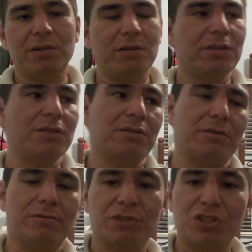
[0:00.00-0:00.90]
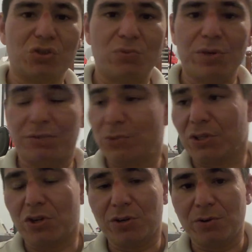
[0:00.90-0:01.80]
You know, this is with
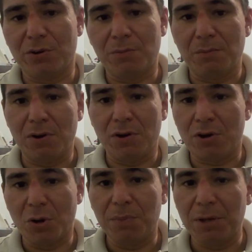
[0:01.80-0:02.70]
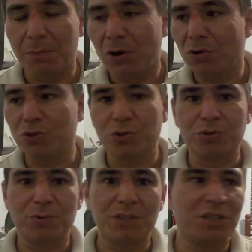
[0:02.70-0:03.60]
company mergers
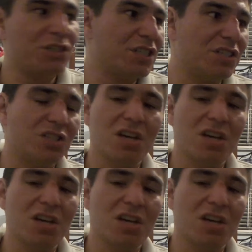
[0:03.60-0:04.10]
since